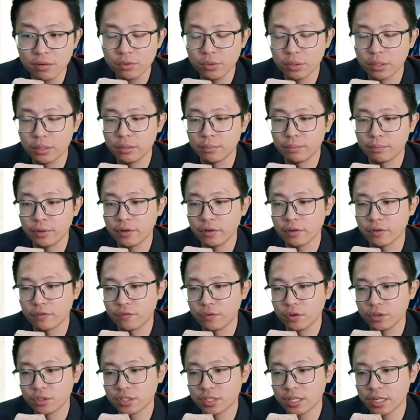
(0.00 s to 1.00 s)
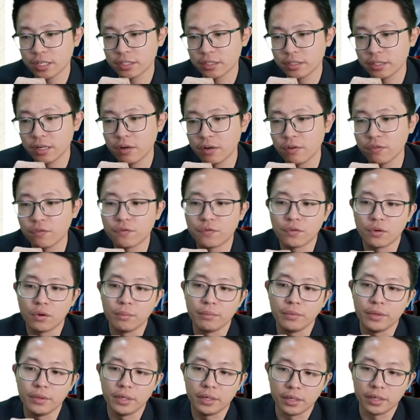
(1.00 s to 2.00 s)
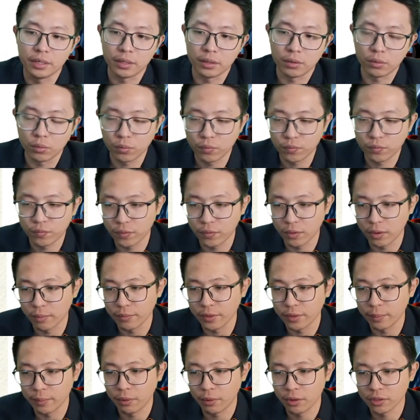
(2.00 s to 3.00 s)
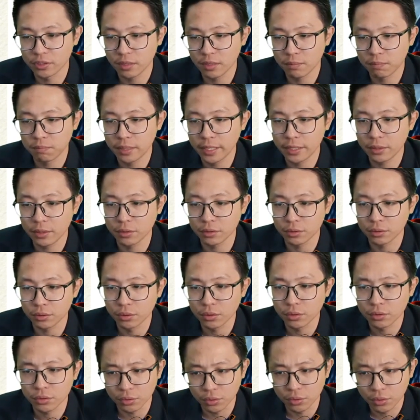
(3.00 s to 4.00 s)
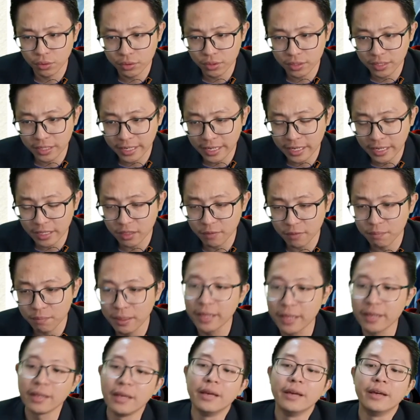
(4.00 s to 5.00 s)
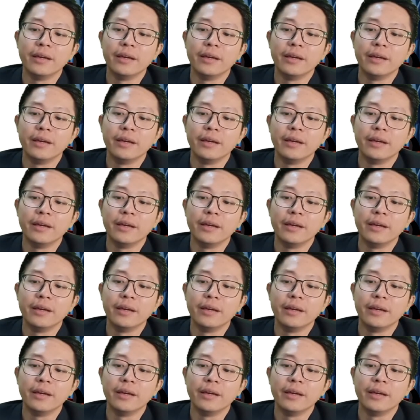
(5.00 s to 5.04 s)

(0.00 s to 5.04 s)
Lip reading: You want to bring the fourth charge now from the positive plate to go to the negative plate.